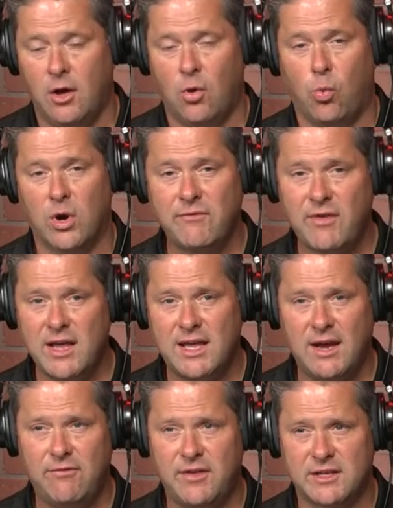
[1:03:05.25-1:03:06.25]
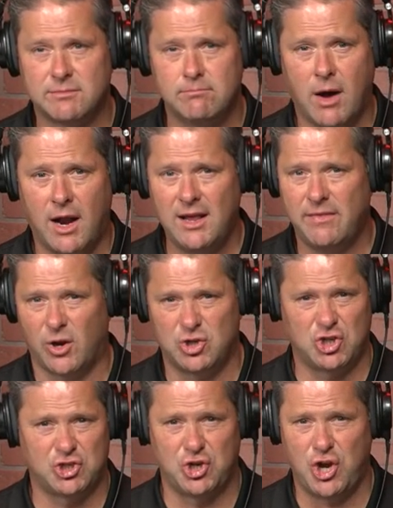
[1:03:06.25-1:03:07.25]
what if I give this money and there's
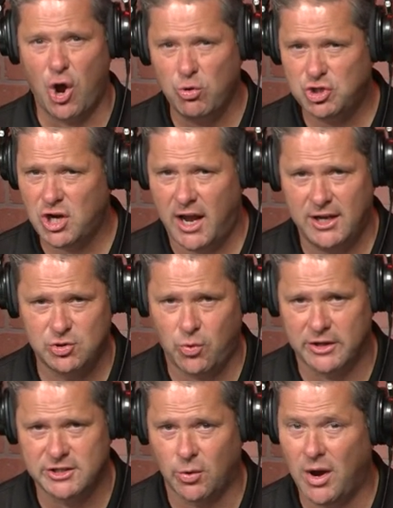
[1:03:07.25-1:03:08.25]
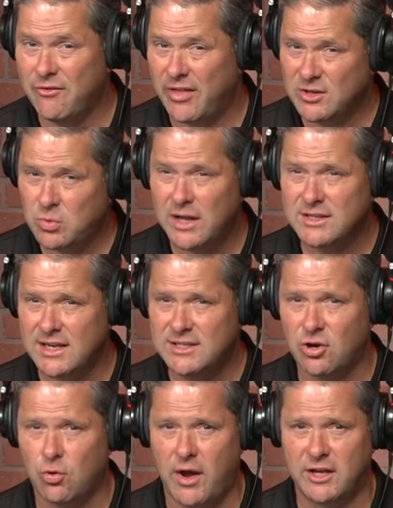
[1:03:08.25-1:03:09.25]
just no change whatsoever? That's why it's
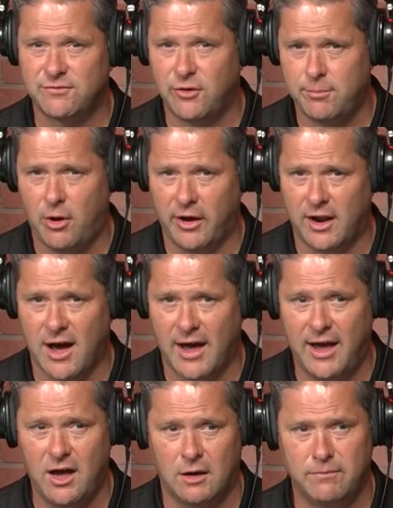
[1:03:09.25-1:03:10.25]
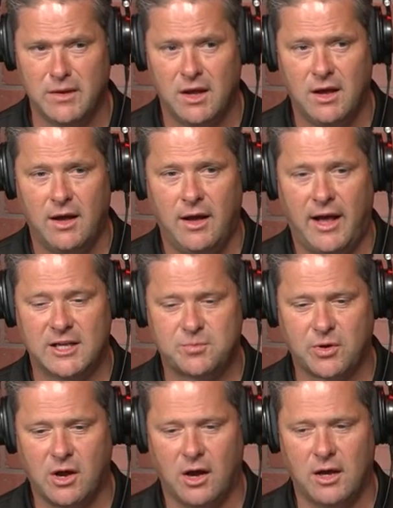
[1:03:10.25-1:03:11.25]
easier to raise football NIL, is
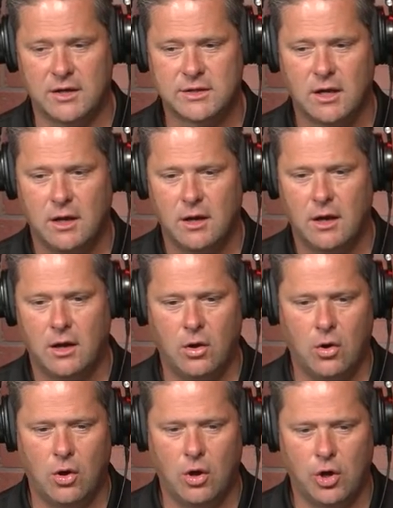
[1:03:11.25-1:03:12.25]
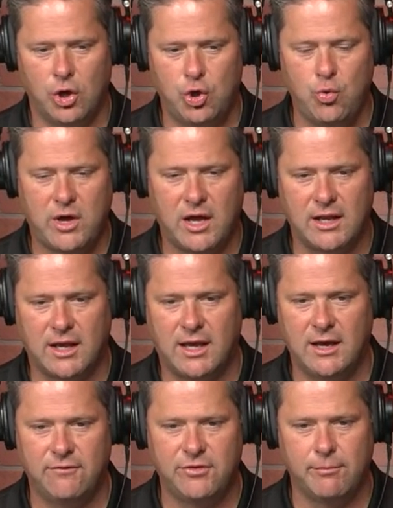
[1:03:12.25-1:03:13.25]
because you can
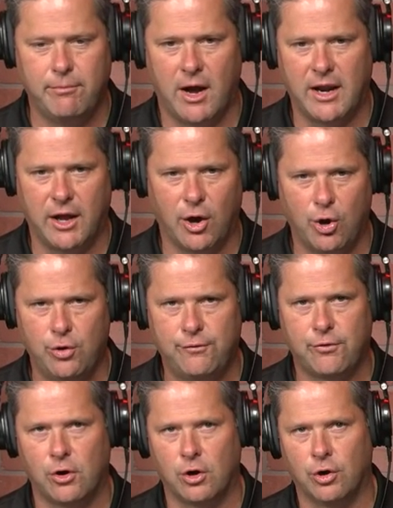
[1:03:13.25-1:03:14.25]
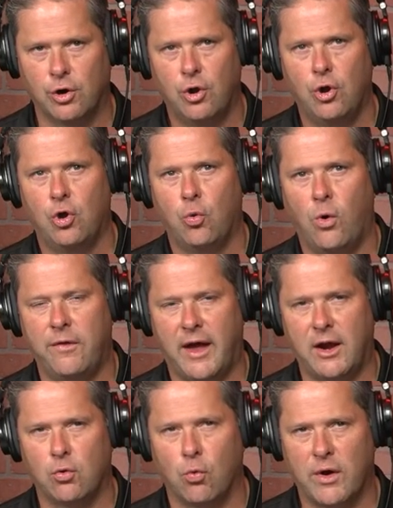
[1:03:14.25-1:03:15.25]
give the money over with
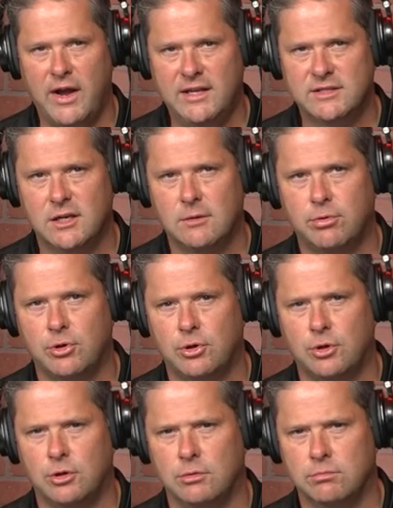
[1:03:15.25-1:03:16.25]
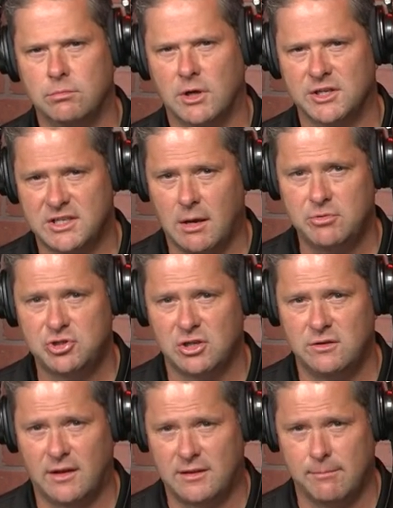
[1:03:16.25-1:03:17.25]
a reasonable
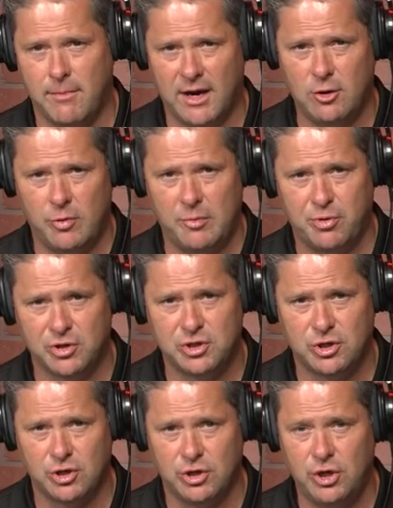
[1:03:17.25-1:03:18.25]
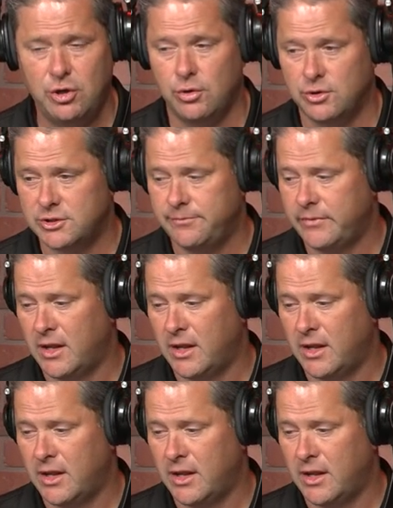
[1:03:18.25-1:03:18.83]
assumption that the money will be put to good use.